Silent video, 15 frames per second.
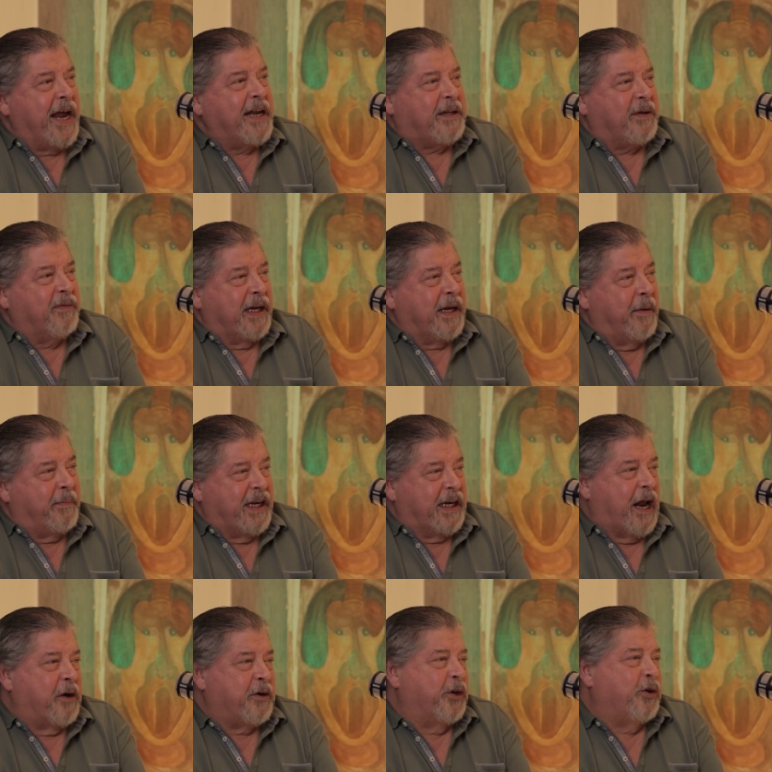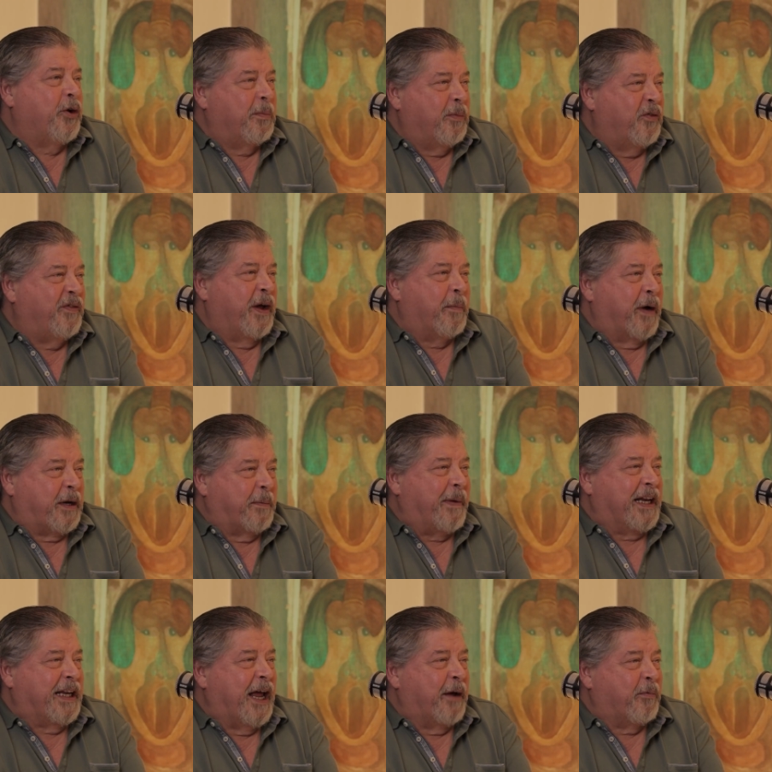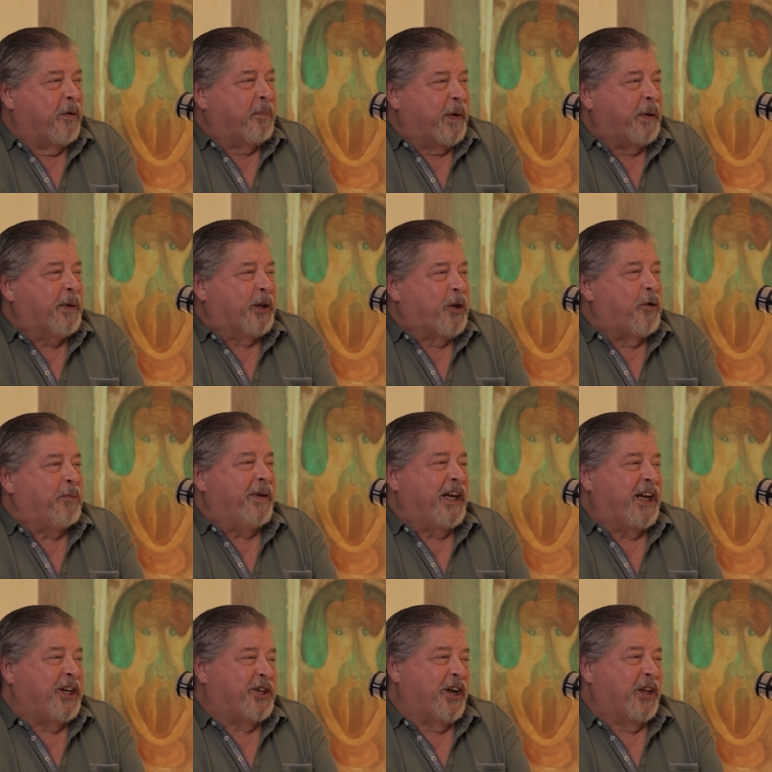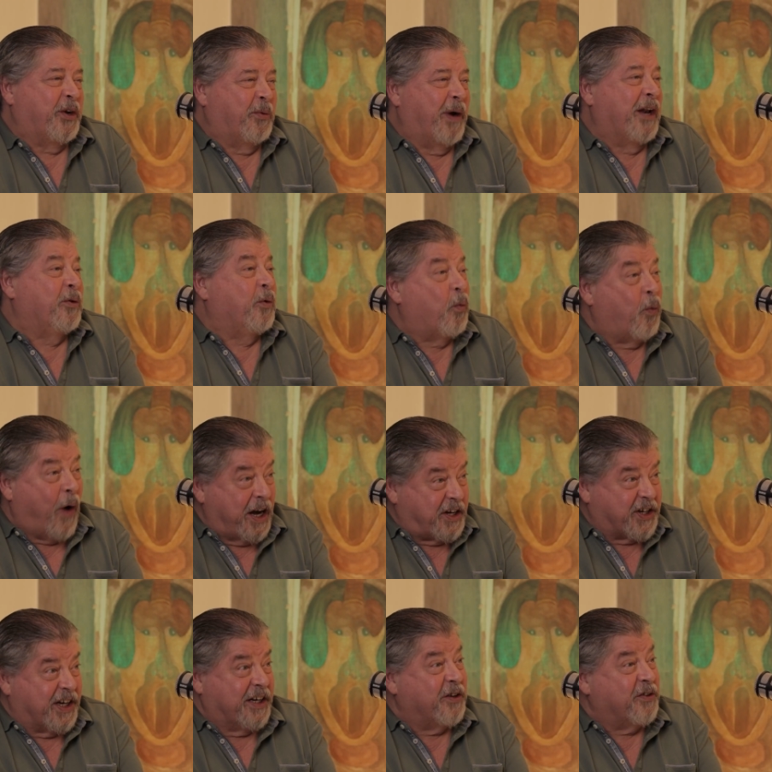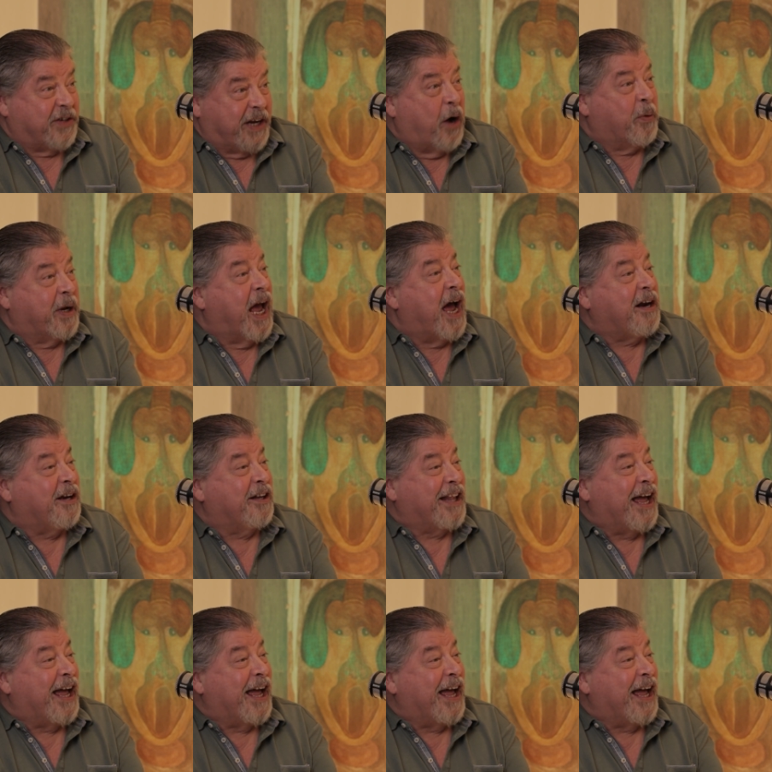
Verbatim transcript: creatively, I mean, how do you do a movie about the pandemic where people don't meet each other? Well, watch it and you see how we